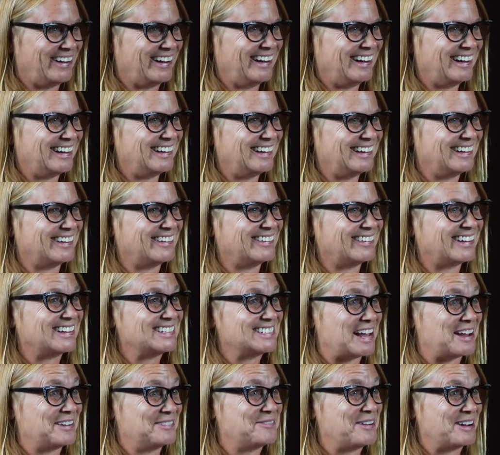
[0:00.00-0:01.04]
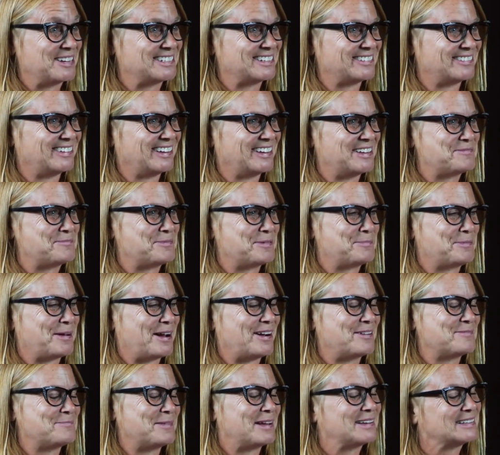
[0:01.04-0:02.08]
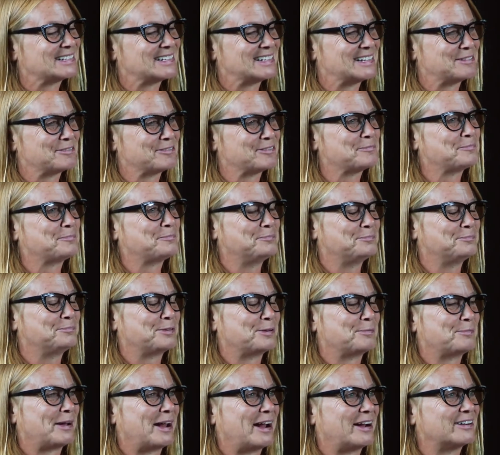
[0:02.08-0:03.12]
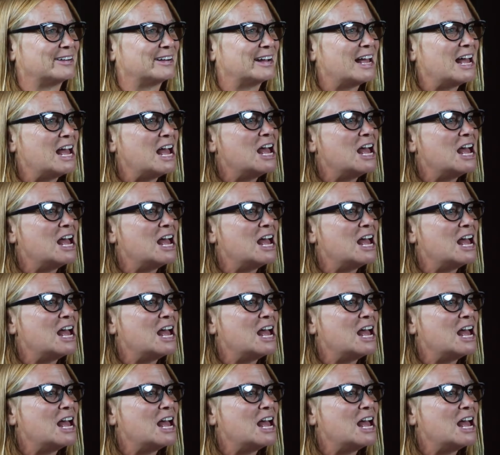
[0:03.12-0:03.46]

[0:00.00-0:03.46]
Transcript: it, you know, because I wasn't really prepared, mentally prepared.